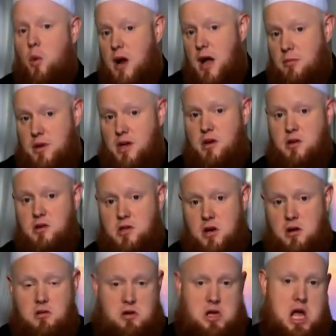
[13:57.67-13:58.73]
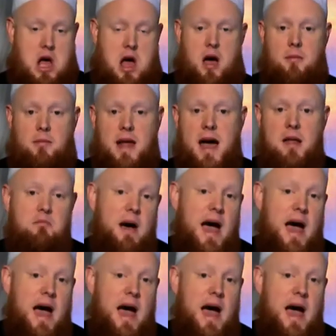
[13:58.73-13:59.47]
would I be concerned? I'm not